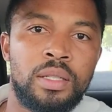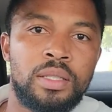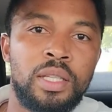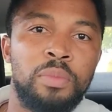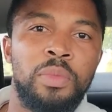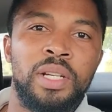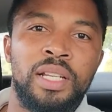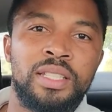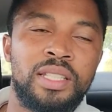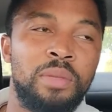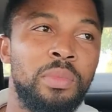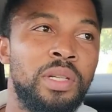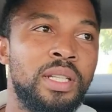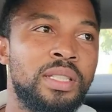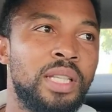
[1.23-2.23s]
Salmanan,
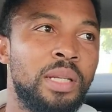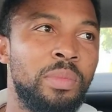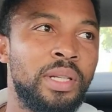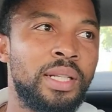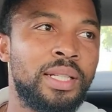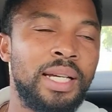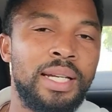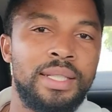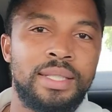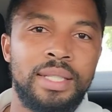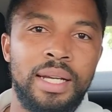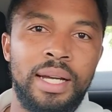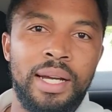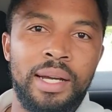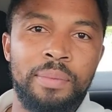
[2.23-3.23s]
Salmanan, Salmanan,
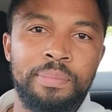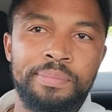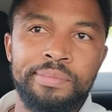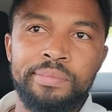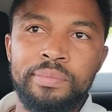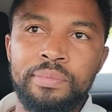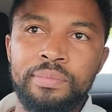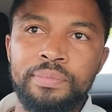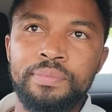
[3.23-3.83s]
guys. Um,